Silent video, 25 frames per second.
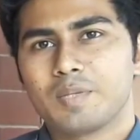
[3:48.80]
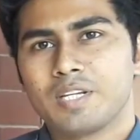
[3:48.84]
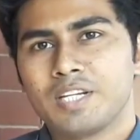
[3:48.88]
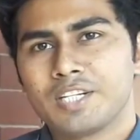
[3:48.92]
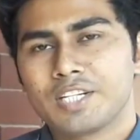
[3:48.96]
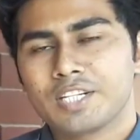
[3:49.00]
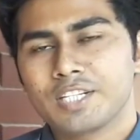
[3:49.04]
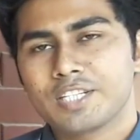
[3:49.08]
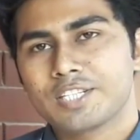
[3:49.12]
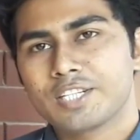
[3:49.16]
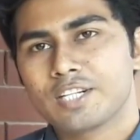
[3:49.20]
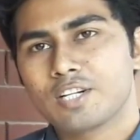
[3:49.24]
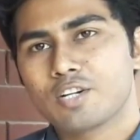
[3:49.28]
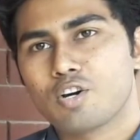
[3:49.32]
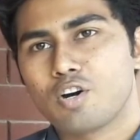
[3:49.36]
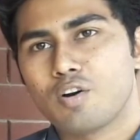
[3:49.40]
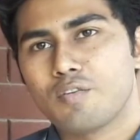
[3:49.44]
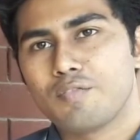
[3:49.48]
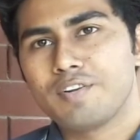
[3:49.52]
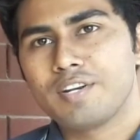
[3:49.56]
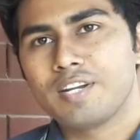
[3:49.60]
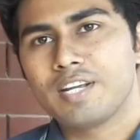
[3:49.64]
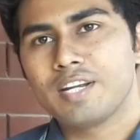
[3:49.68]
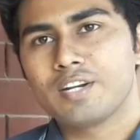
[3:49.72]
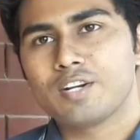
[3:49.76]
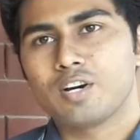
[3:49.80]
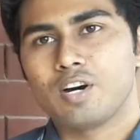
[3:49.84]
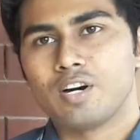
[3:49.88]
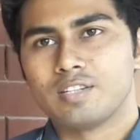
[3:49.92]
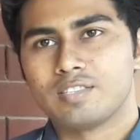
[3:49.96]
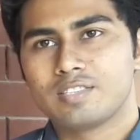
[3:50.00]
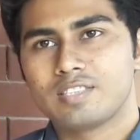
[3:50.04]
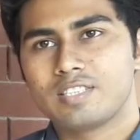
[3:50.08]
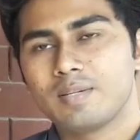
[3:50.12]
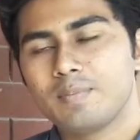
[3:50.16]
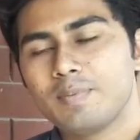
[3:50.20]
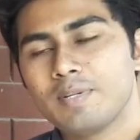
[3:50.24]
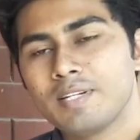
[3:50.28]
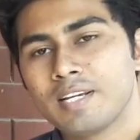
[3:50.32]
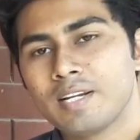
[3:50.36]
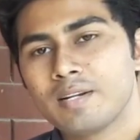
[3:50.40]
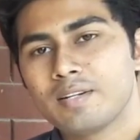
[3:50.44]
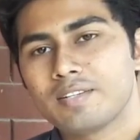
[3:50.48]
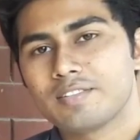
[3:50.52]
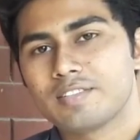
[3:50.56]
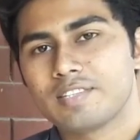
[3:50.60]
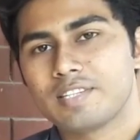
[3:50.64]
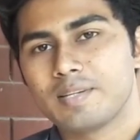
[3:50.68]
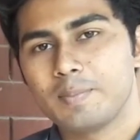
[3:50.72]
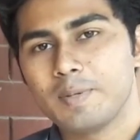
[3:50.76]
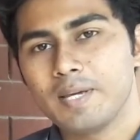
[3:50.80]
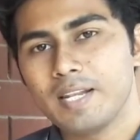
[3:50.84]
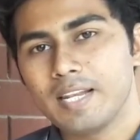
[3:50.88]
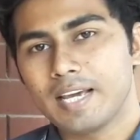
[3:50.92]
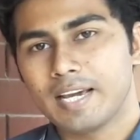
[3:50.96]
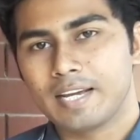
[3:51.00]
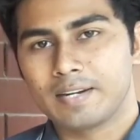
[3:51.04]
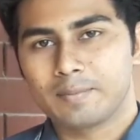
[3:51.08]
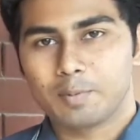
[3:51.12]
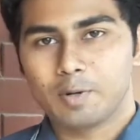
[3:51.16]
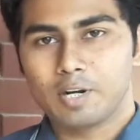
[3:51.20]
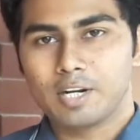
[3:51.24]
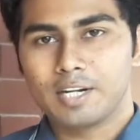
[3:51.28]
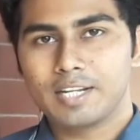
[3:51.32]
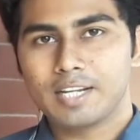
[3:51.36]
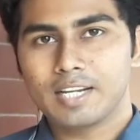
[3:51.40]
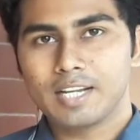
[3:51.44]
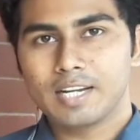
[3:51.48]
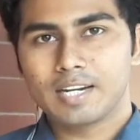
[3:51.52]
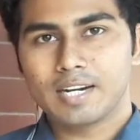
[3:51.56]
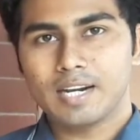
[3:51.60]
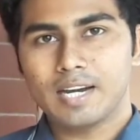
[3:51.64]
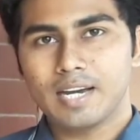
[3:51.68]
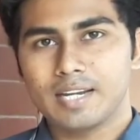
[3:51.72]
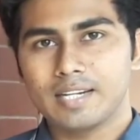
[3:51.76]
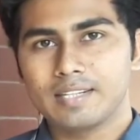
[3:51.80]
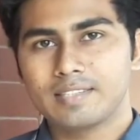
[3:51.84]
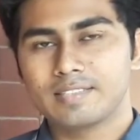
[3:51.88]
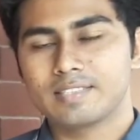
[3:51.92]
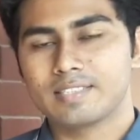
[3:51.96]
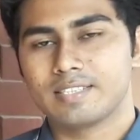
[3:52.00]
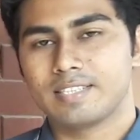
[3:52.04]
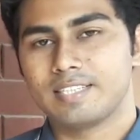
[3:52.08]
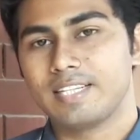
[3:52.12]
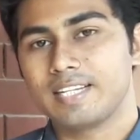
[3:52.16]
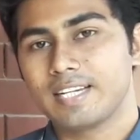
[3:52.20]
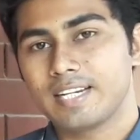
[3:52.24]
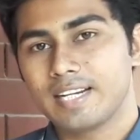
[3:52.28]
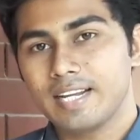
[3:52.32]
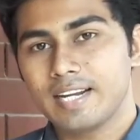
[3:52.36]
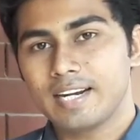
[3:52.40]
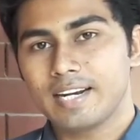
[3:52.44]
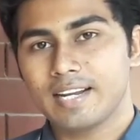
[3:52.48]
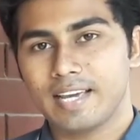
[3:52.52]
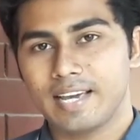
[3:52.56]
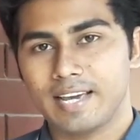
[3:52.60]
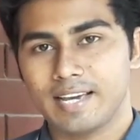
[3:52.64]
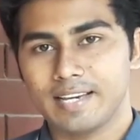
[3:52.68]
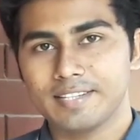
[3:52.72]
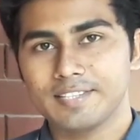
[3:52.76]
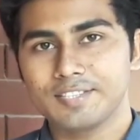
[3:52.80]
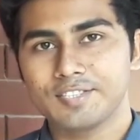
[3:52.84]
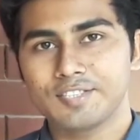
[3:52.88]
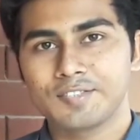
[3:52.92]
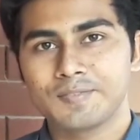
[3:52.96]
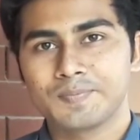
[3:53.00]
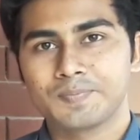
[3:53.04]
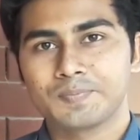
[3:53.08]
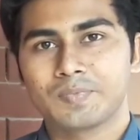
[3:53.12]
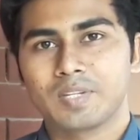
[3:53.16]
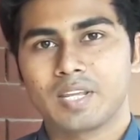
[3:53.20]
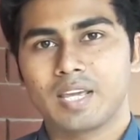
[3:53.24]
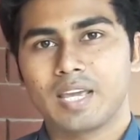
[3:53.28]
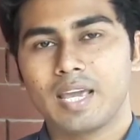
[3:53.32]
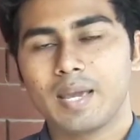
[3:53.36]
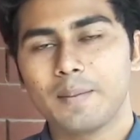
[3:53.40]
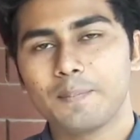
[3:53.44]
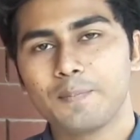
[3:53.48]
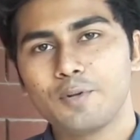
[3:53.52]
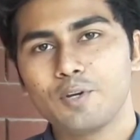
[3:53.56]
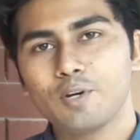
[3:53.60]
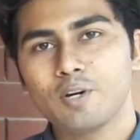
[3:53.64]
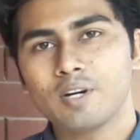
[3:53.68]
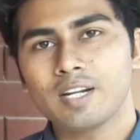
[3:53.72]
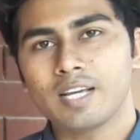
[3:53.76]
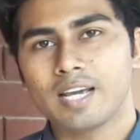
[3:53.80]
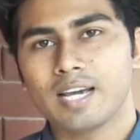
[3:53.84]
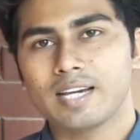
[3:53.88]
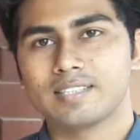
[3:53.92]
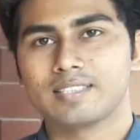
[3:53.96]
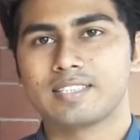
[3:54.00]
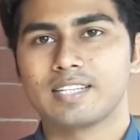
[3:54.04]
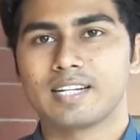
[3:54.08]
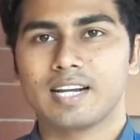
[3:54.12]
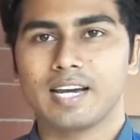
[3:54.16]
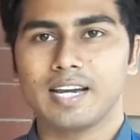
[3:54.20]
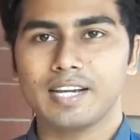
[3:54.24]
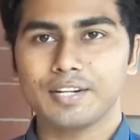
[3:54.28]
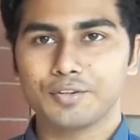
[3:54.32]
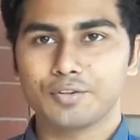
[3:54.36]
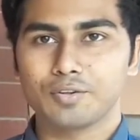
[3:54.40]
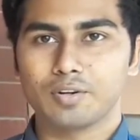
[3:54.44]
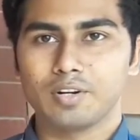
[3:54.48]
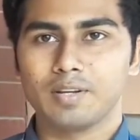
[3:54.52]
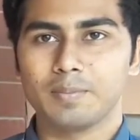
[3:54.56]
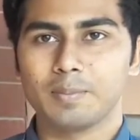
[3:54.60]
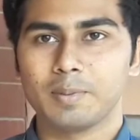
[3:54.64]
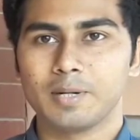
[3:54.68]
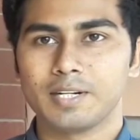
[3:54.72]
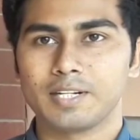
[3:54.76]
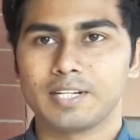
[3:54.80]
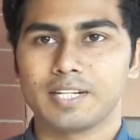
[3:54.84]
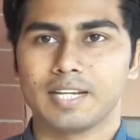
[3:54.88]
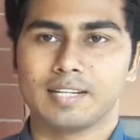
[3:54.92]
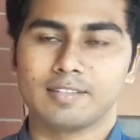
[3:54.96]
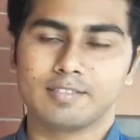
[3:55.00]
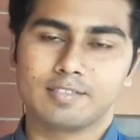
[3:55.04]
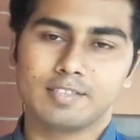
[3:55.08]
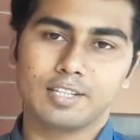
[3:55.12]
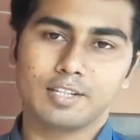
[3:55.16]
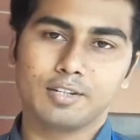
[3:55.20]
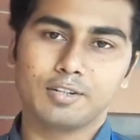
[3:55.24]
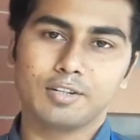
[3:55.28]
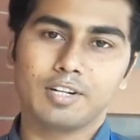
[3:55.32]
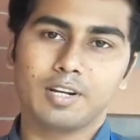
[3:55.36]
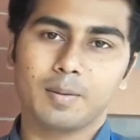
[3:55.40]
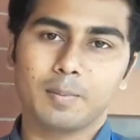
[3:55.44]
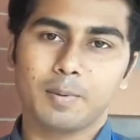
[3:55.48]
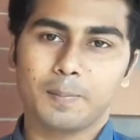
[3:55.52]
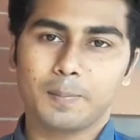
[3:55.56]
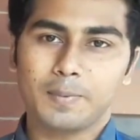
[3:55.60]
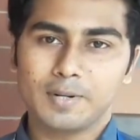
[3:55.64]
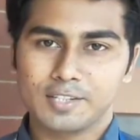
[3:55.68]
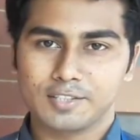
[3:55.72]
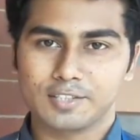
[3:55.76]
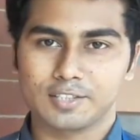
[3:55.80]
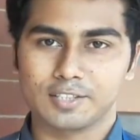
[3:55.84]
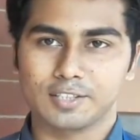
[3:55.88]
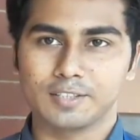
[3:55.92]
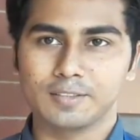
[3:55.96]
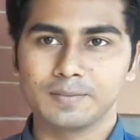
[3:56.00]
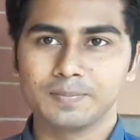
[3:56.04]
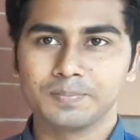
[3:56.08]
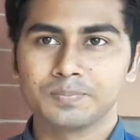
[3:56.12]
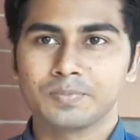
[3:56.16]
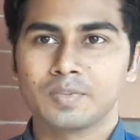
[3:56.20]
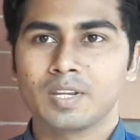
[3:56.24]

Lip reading: of the International Covenant on Civil and Political Rights declare as everyone has the right to liberty and security of a person.